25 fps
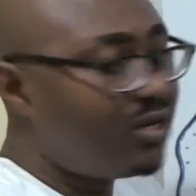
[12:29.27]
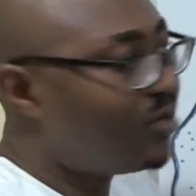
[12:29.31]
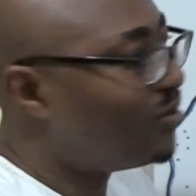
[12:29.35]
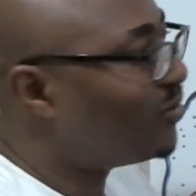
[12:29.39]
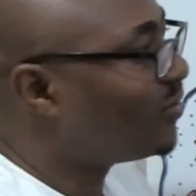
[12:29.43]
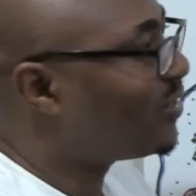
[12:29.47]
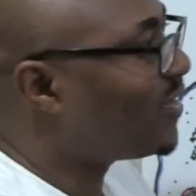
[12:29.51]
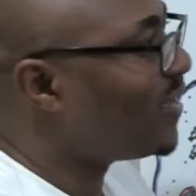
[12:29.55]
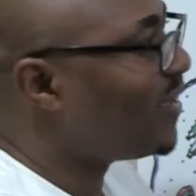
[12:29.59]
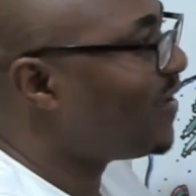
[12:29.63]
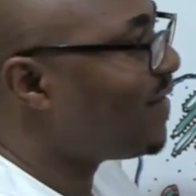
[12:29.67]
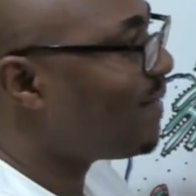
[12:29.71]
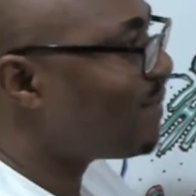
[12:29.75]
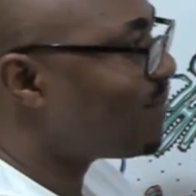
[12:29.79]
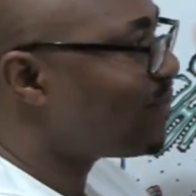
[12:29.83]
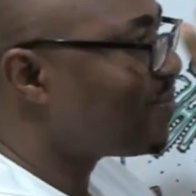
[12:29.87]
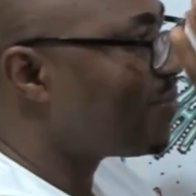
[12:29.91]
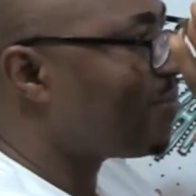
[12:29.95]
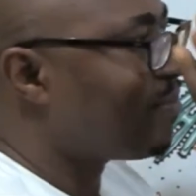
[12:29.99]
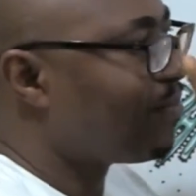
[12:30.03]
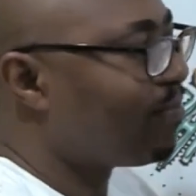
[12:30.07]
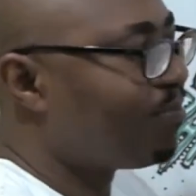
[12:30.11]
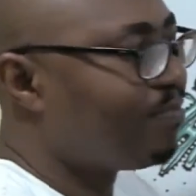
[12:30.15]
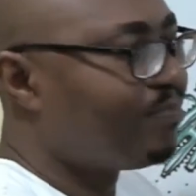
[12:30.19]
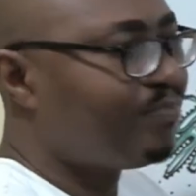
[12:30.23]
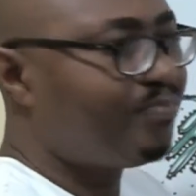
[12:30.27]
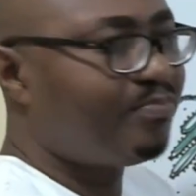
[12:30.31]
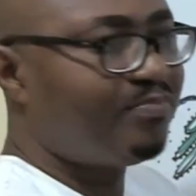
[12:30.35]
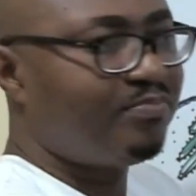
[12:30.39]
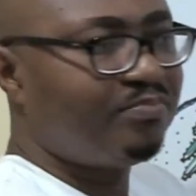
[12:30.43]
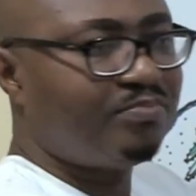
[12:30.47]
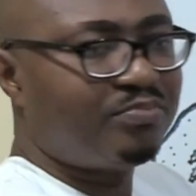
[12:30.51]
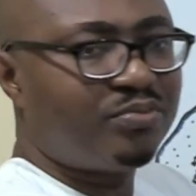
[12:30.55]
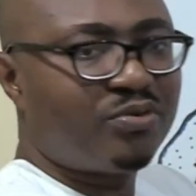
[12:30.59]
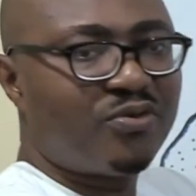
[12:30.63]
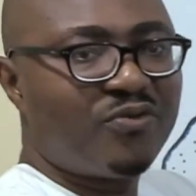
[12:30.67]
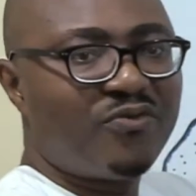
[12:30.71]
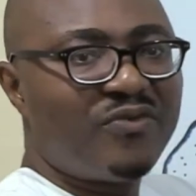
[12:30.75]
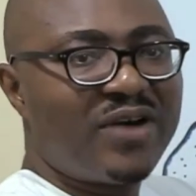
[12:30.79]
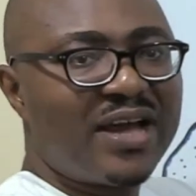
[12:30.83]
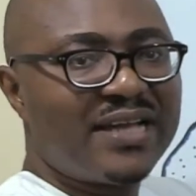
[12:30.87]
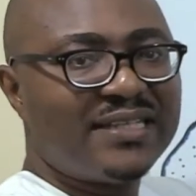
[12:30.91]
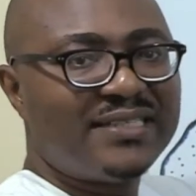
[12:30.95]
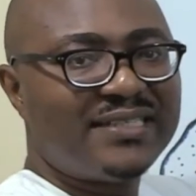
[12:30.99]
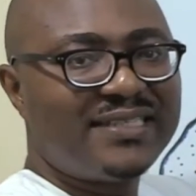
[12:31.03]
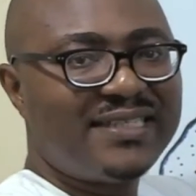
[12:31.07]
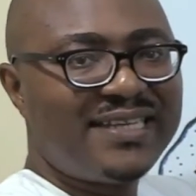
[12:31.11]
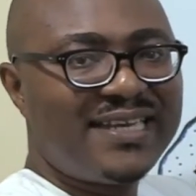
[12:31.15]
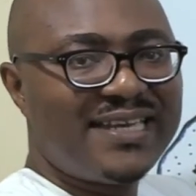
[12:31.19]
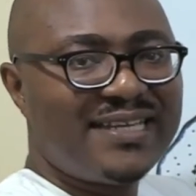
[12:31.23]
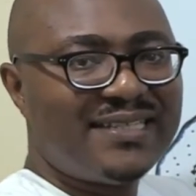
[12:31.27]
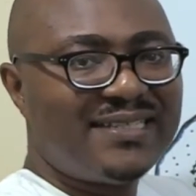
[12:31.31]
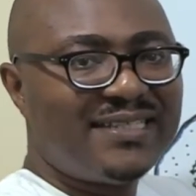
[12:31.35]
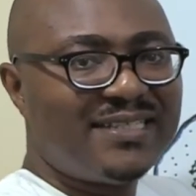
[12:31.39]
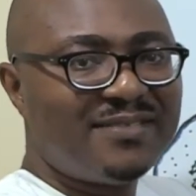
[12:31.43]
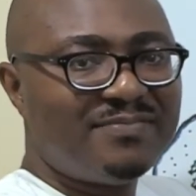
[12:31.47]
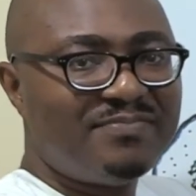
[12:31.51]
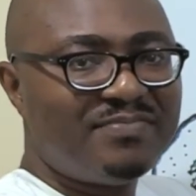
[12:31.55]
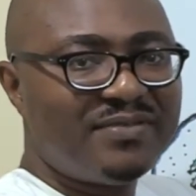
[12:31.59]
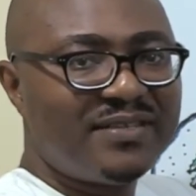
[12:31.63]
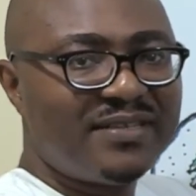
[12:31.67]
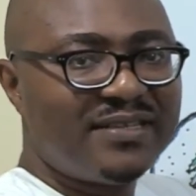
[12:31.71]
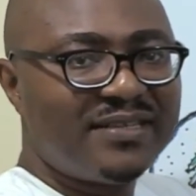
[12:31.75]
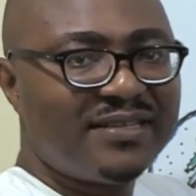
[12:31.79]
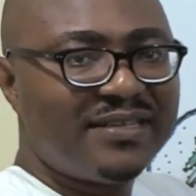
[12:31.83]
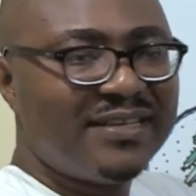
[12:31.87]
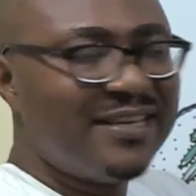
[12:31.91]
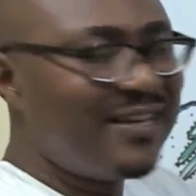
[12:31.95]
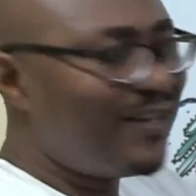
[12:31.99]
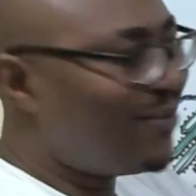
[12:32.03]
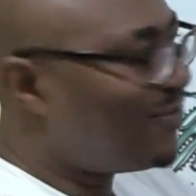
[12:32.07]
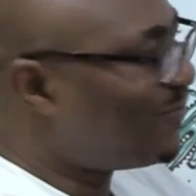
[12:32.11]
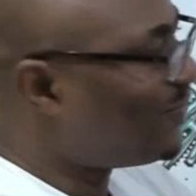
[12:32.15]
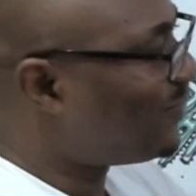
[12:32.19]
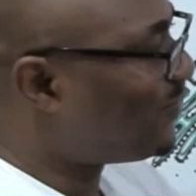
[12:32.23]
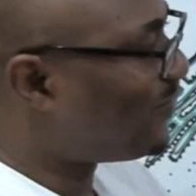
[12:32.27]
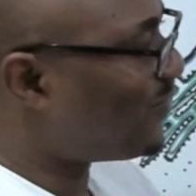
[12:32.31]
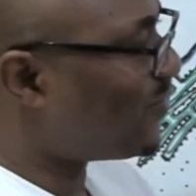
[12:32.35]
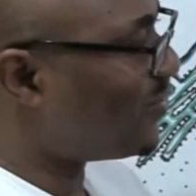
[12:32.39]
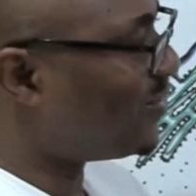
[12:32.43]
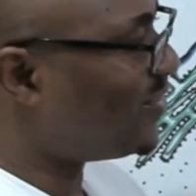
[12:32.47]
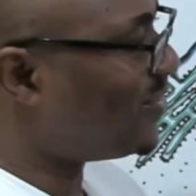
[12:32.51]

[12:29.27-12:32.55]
Okay, provides ATP for